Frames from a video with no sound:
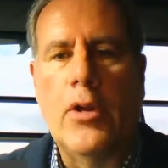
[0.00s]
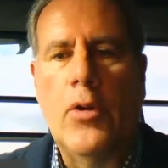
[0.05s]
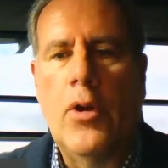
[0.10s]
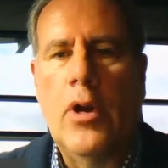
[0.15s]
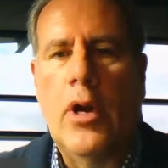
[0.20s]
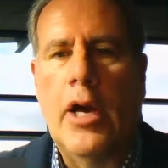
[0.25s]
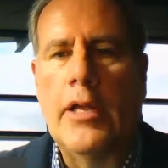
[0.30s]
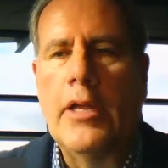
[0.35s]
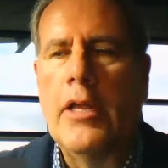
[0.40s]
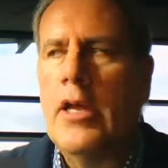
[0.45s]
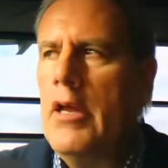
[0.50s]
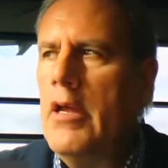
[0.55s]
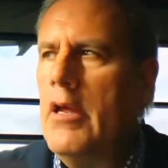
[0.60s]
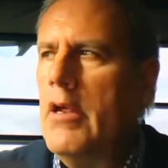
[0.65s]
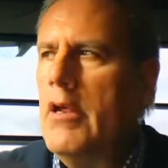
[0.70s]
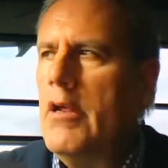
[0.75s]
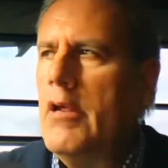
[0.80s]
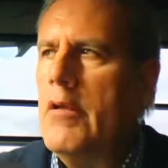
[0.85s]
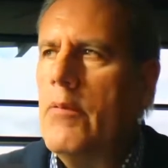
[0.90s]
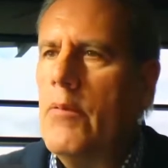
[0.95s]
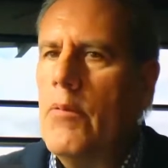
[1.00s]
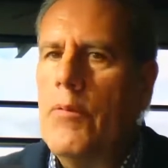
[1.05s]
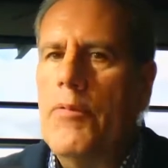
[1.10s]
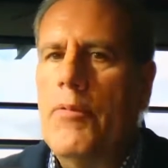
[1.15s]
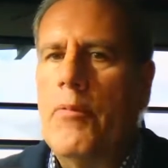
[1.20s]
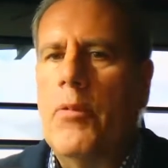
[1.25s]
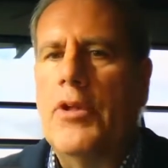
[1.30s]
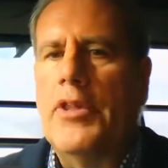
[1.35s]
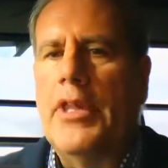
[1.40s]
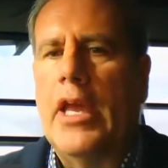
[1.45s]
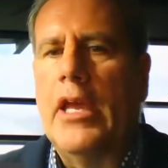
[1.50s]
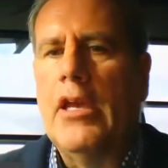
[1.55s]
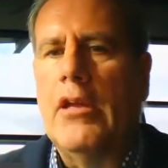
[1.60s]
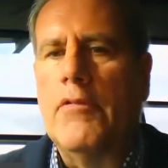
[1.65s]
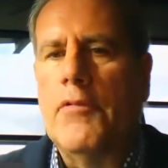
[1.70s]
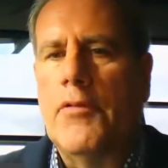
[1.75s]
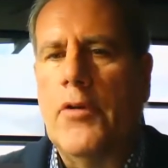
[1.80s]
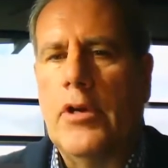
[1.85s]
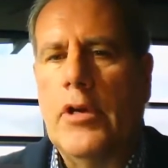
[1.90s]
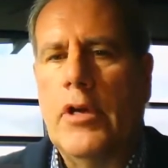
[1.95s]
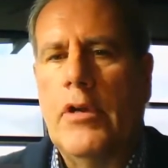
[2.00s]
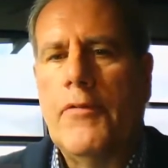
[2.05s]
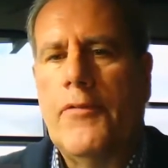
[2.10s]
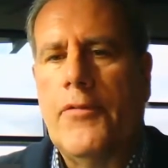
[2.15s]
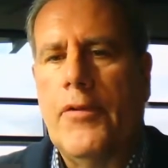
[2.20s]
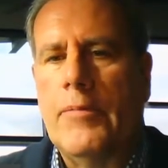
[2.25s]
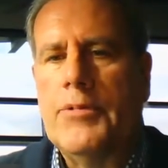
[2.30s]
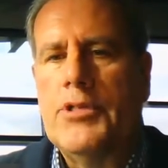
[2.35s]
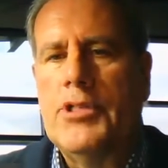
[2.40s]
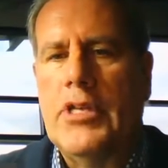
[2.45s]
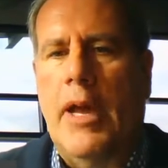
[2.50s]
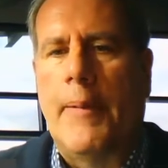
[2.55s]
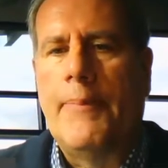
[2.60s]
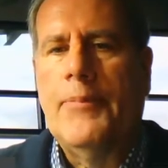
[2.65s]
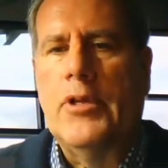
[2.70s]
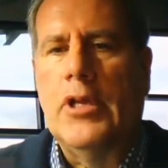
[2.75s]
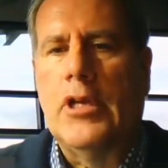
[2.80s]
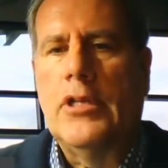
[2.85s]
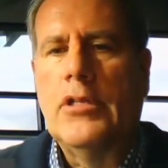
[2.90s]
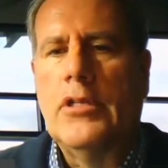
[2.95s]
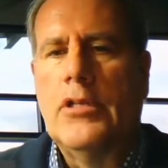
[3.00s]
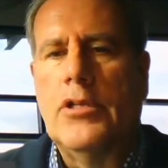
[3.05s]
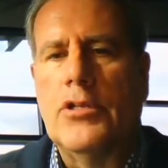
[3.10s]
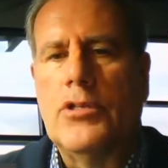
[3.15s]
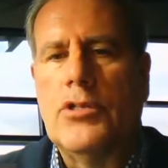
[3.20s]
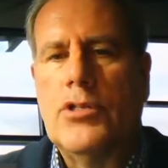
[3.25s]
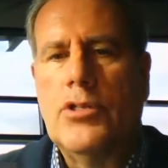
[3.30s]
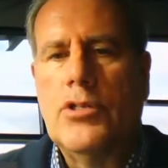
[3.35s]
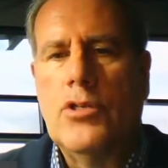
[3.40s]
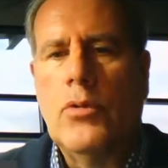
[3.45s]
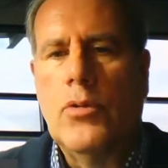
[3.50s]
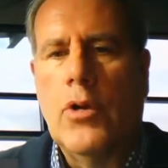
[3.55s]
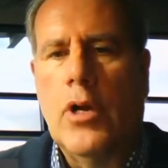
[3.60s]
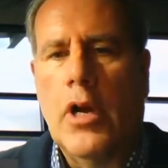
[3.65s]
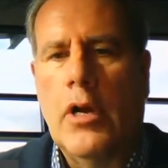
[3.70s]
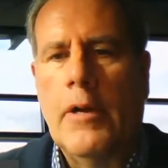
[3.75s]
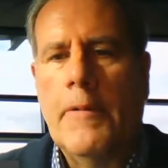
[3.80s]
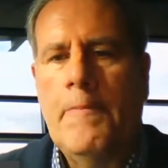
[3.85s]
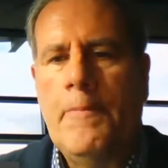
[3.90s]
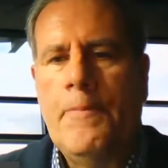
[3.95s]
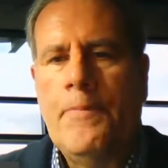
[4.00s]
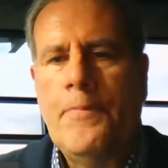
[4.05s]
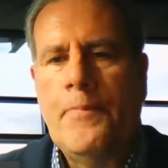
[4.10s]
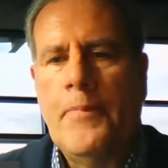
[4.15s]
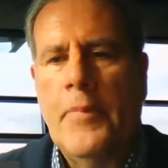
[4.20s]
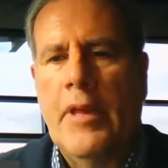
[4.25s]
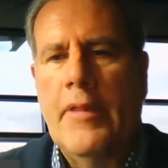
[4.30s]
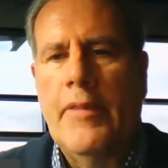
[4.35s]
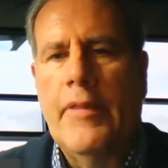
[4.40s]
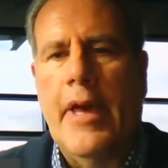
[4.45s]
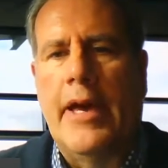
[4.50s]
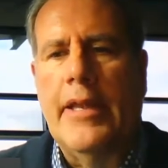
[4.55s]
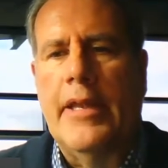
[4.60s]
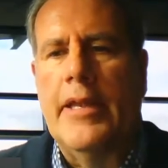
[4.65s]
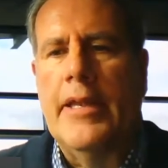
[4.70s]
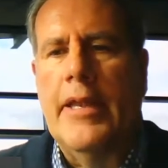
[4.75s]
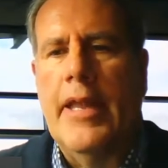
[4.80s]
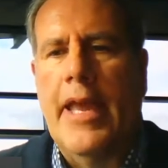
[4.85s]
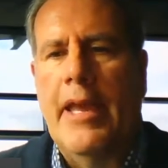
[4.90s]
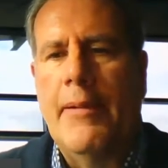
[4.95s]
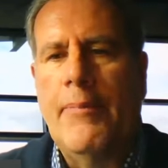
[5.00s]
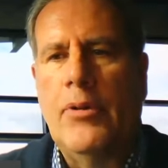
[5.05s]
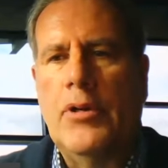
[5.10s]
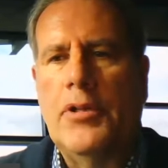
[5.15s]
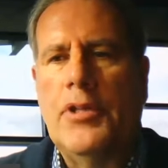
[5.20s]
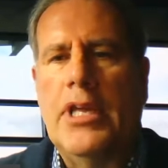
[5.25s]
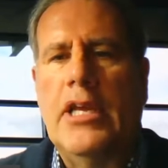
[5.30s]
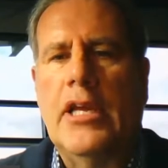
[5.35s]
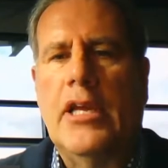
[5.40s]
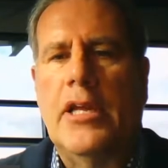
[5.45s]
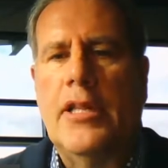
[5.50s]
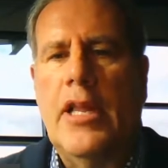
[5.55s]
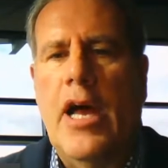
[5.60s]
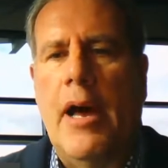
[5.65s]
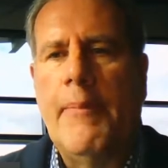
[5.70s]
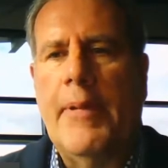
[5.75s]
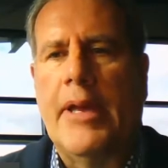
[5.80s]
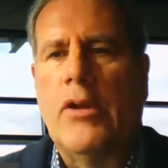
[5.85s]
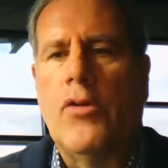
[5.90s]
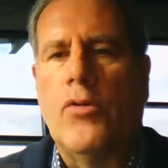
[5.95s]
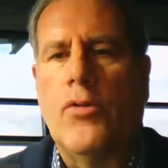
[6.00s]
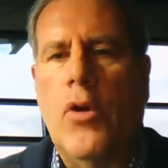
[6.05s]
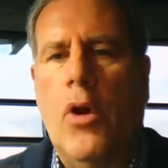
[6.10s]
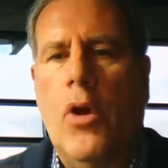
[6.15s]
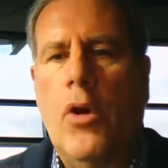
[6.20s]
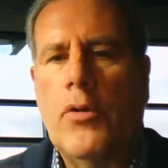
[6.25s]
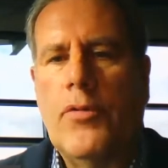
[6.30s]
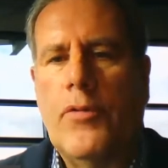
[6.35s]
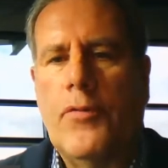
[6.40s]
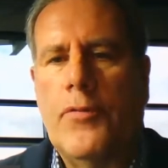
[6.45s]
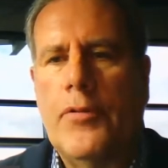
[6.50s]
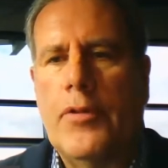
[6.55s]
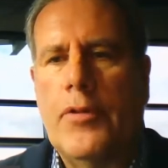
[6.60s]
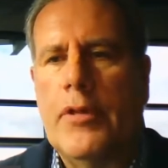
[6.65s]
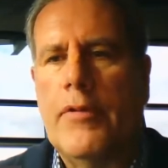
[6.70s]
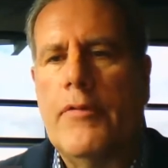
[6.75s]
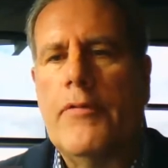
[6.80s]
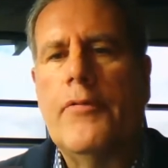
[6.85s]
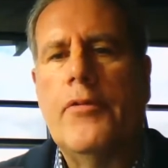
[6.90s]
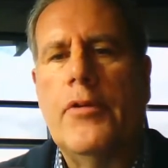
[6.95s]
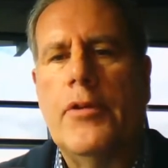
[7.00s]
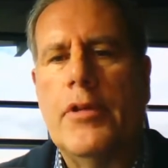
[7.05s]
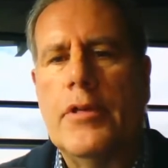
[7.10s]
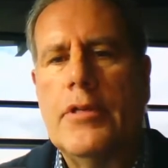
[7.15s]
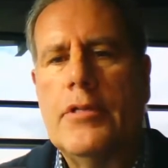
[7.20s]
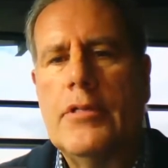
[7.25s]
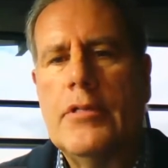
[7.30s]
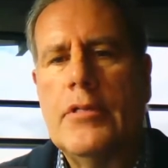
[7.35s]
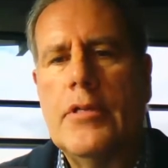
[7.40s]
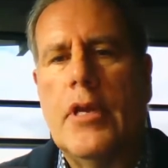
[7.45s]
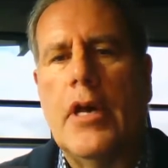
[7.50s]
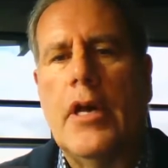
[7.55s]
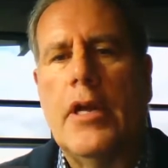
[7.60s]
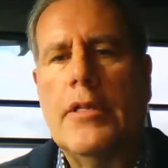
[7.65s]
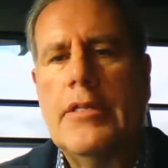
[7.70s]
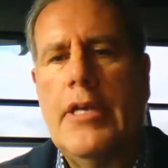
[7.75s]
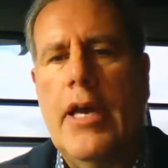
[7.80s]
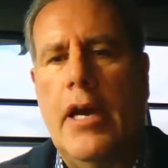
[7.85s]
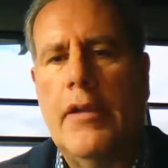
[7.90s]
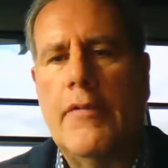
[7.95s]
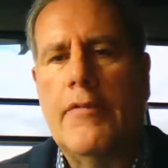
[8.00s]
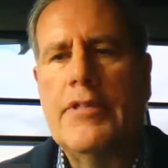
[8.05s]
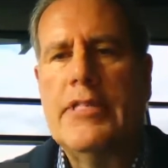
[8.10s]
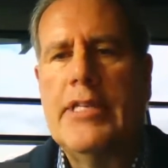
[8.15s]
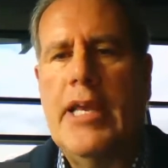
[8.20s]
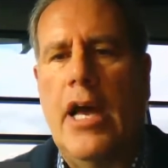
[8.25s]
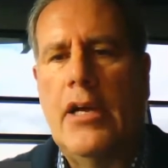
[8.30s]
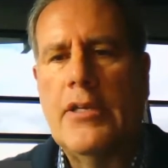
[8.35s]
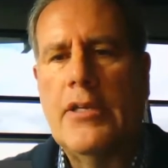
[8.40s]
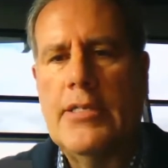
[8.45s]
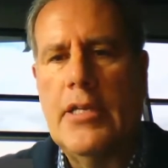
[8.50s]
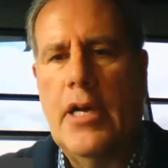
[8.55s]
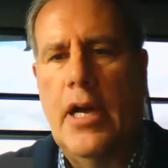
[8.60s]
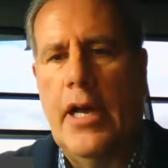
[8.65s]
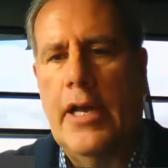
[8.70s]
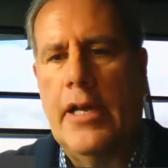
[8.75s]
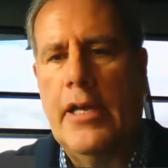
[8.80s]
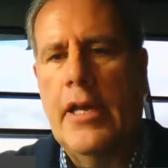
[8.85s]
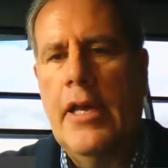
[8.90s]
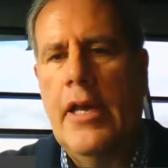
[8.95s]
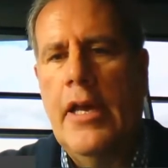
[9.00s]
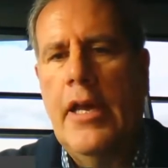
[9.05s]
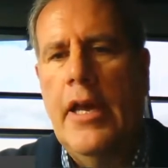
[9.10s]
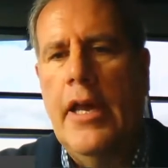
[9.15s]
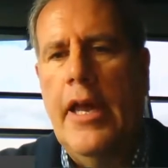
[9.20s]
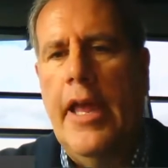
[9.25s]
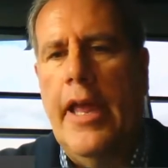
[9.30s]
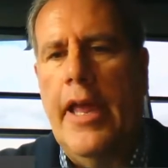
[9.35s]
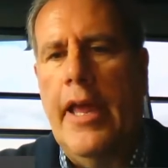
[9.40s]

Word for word: going on when they converted from septic to sewer that enabled economic growth for, the, for this uh, town of Southside.